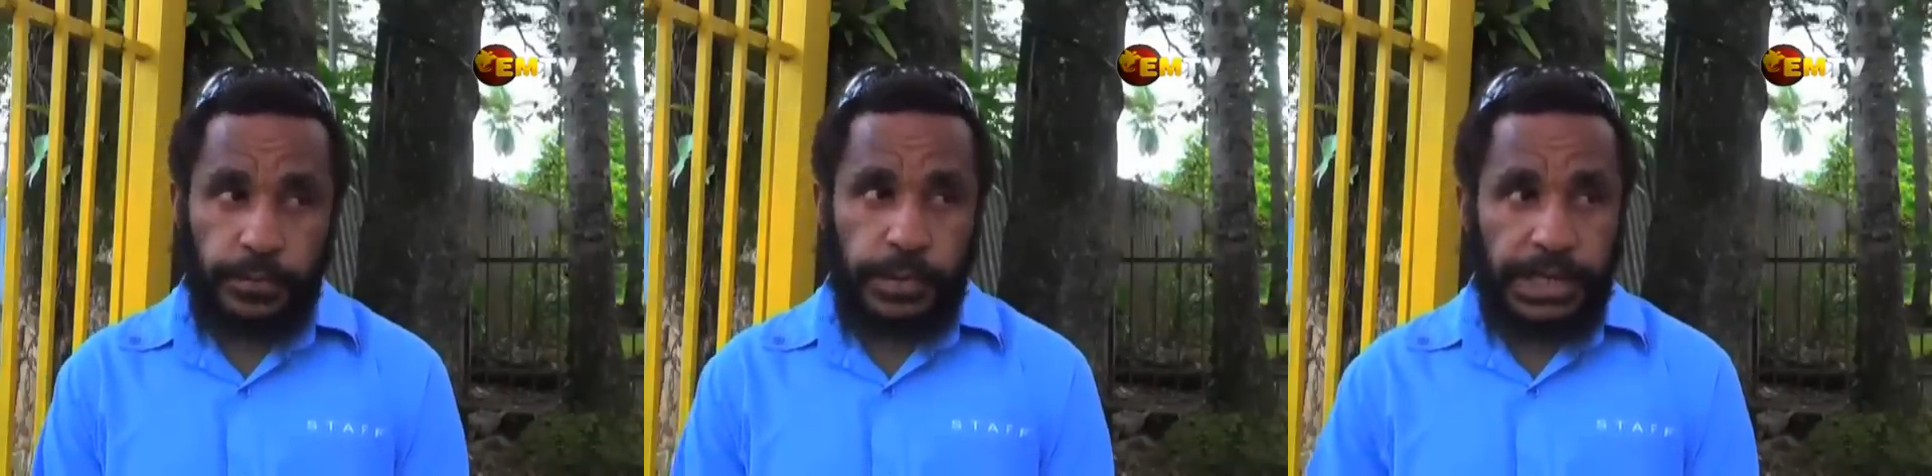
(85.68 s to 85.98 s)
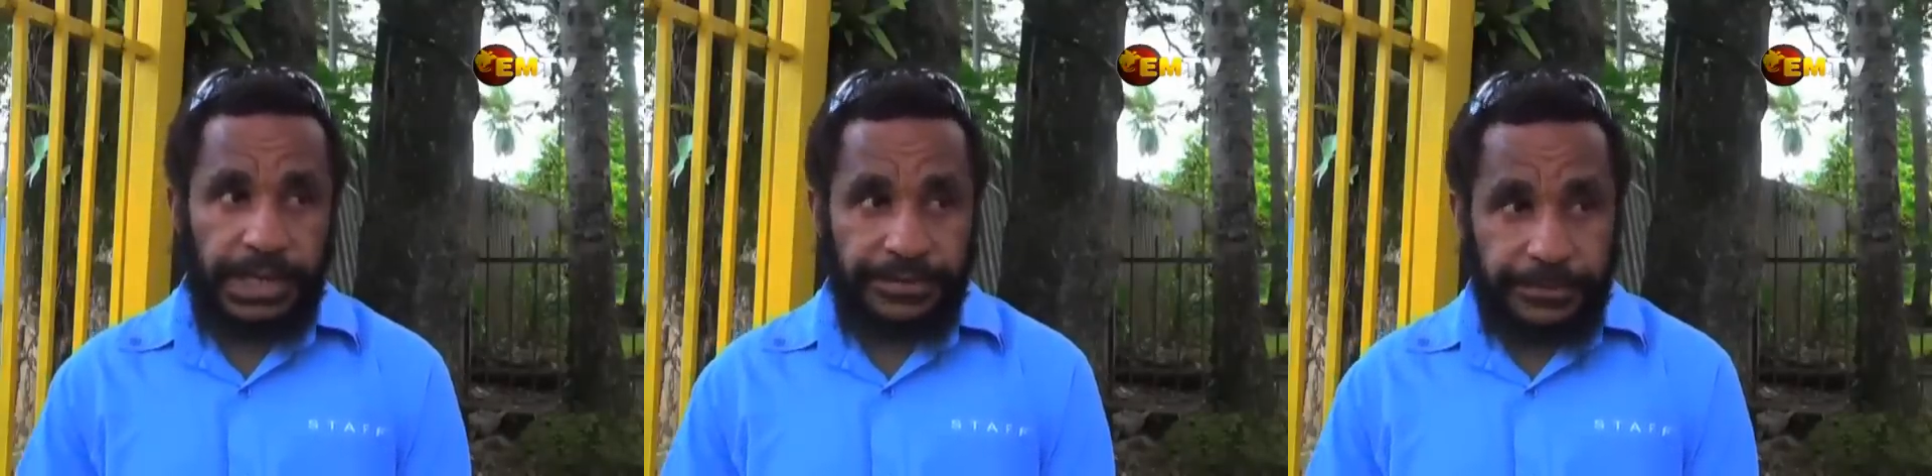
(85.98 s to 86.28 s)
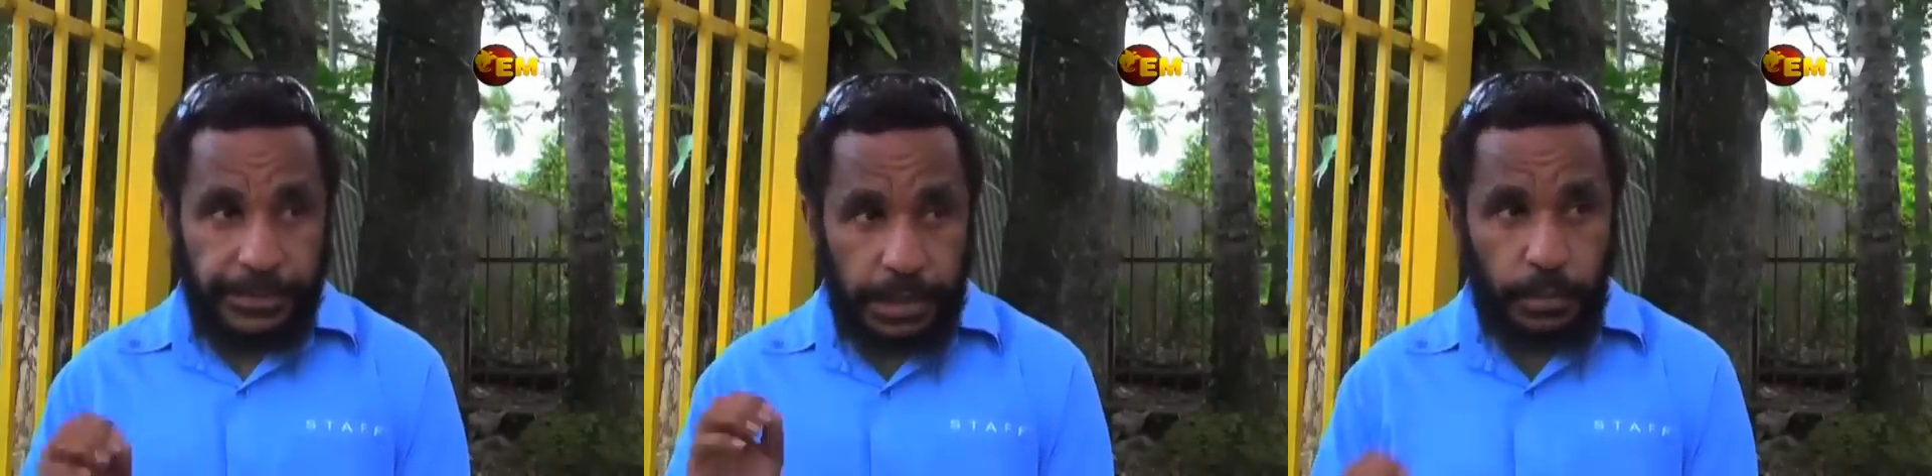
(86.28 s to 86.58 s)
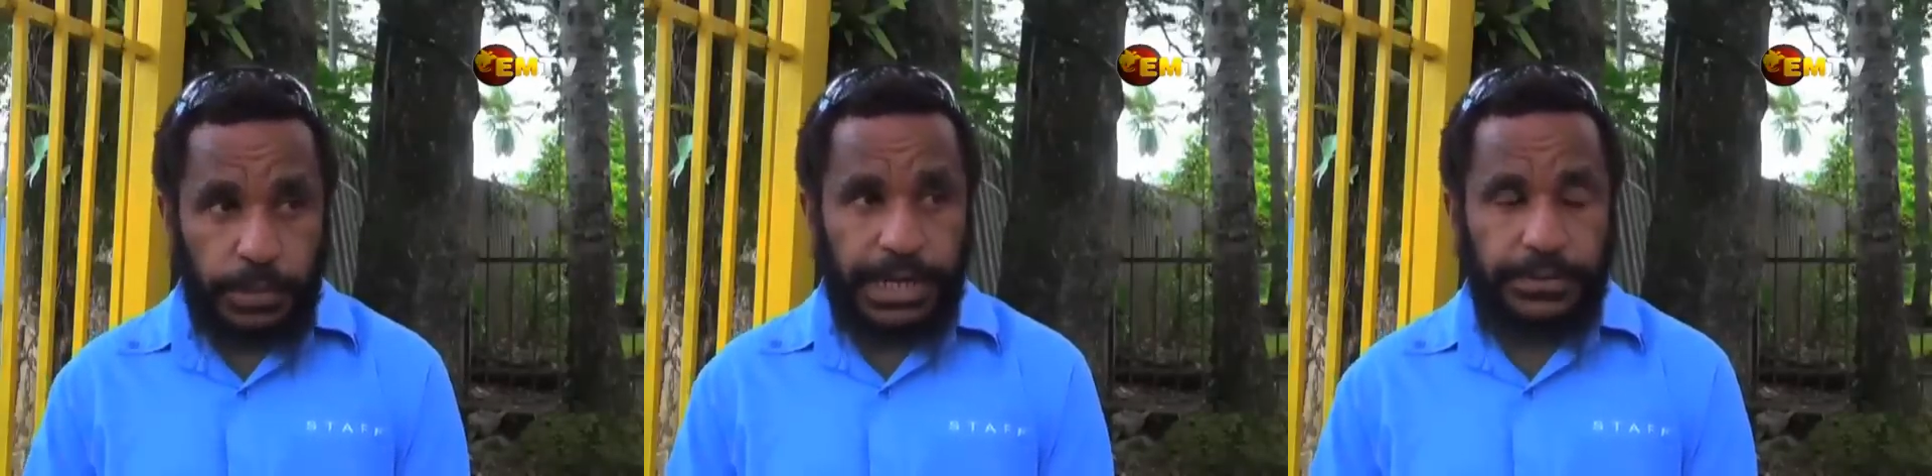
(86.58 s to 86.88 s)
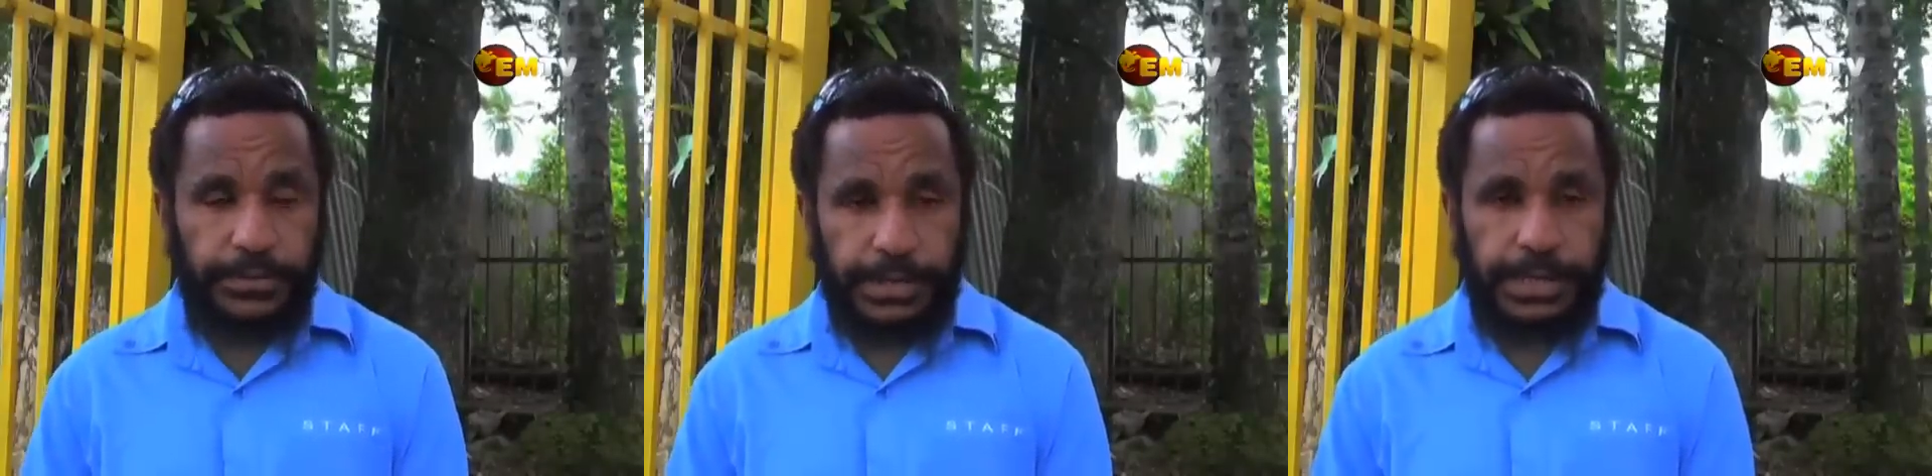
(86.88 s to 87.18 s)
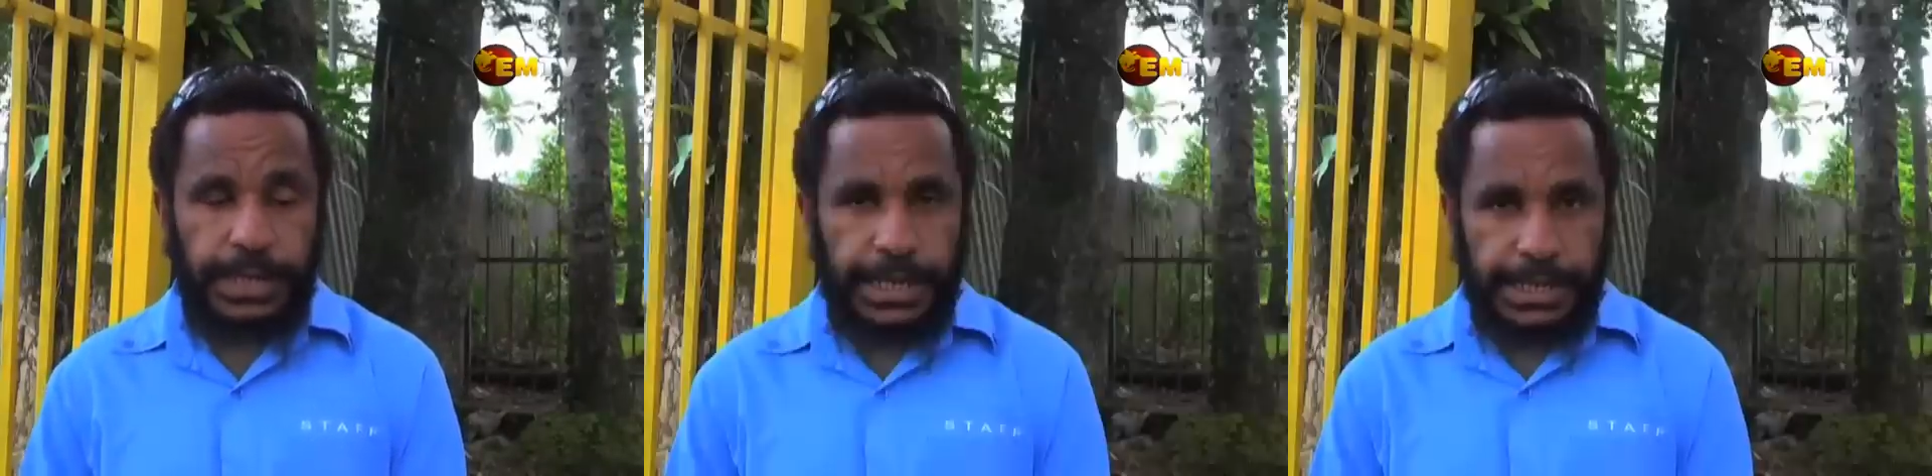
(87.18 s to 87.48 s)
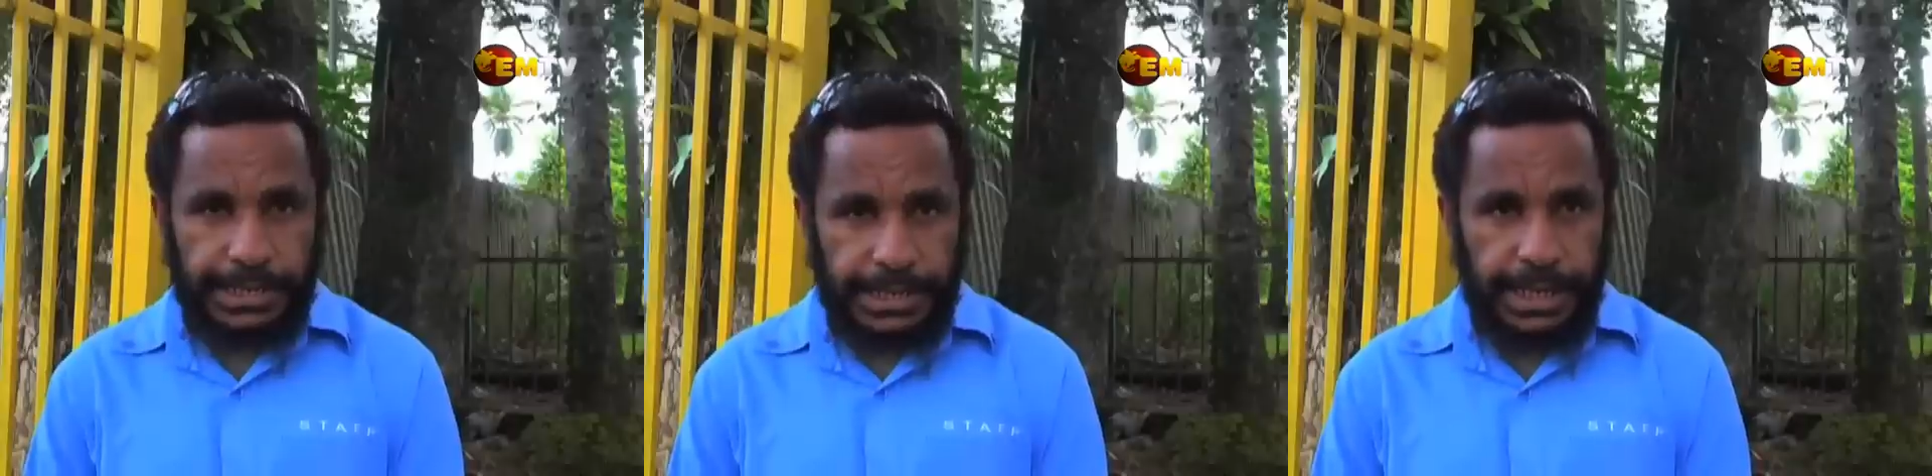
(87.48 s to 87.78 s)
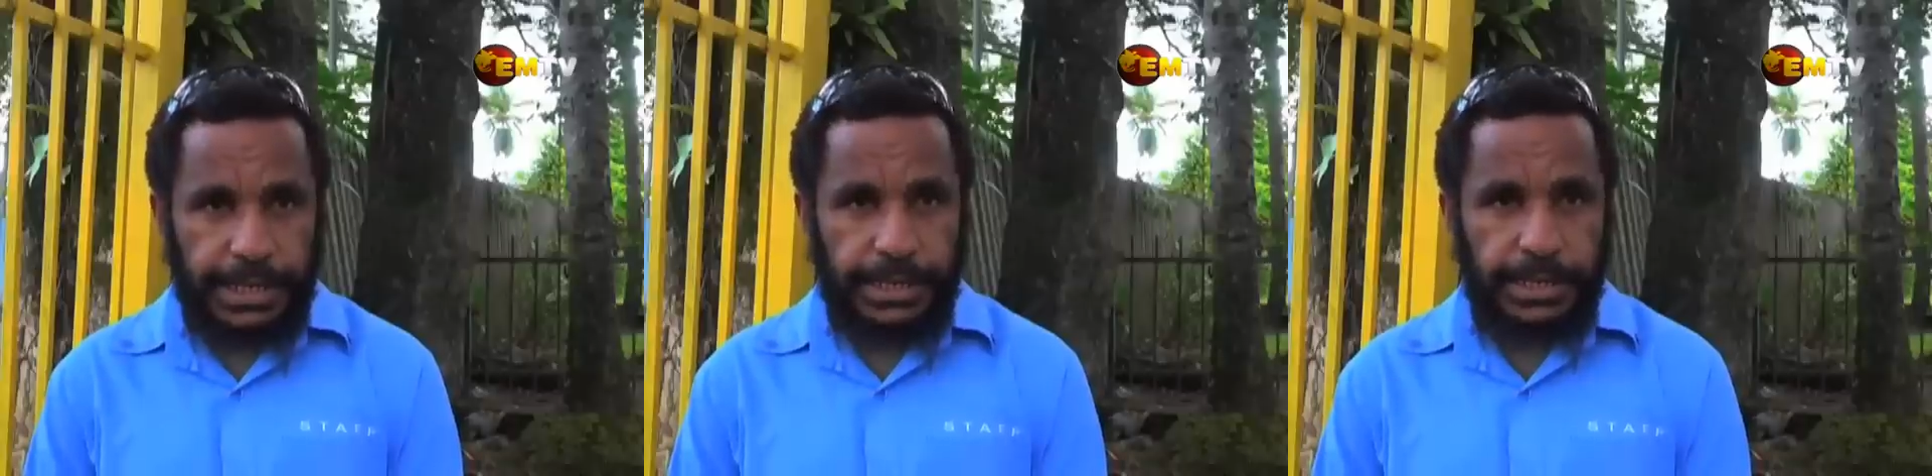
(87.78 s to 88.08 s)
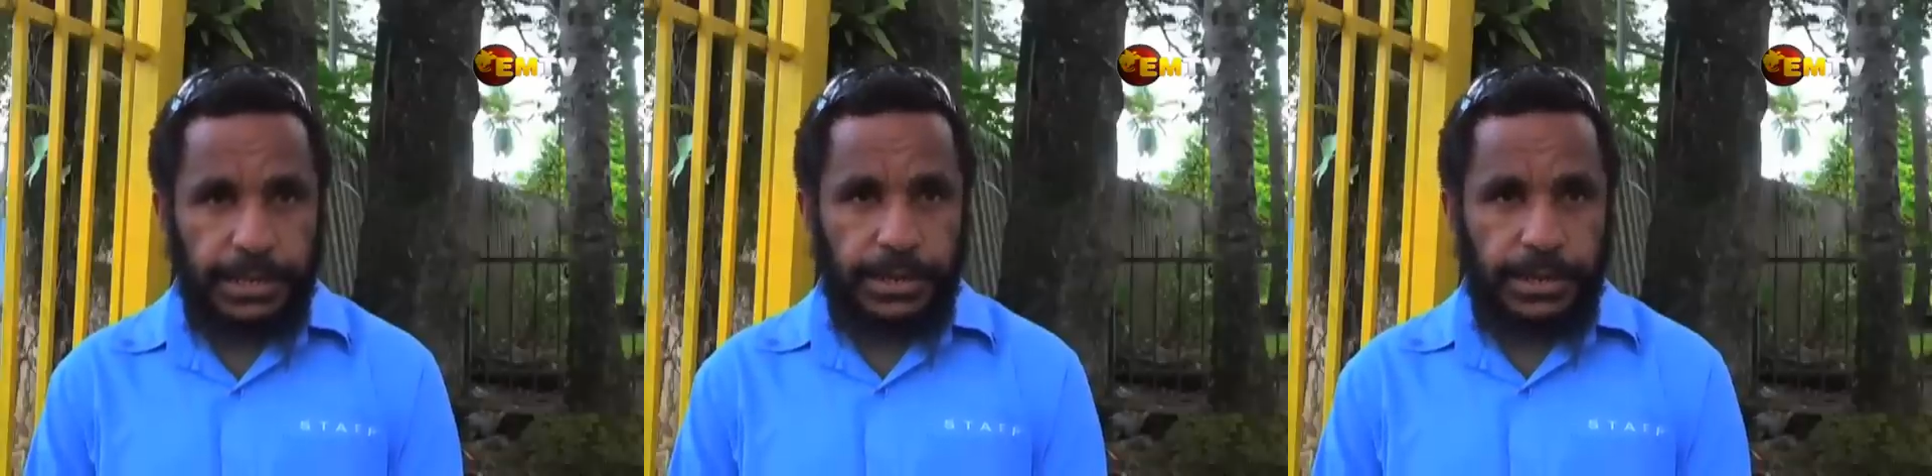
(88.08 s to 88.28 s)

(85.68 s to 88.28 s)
in. If, if he would like to re, uh, resign